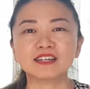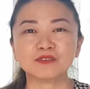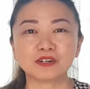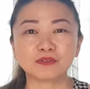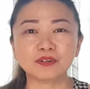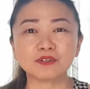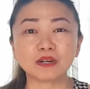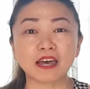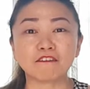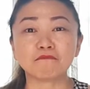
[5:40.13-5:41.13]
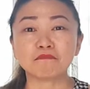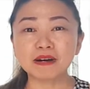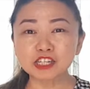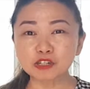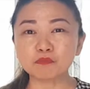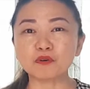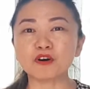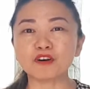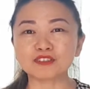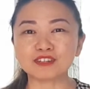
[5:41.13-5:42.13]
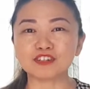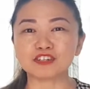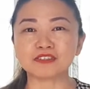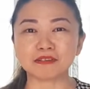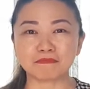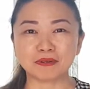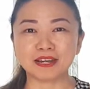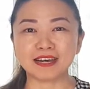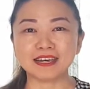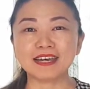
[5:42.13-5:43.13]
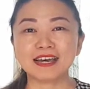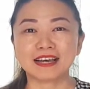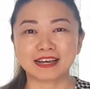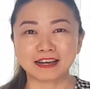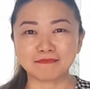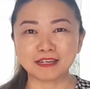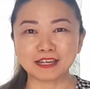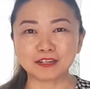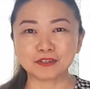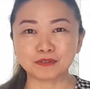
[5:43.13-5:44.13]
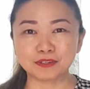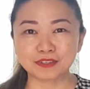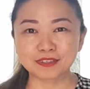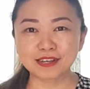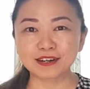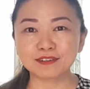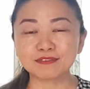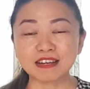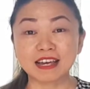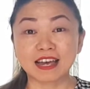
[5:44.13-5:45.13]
you're going to have much more oxygen supply coming into yourself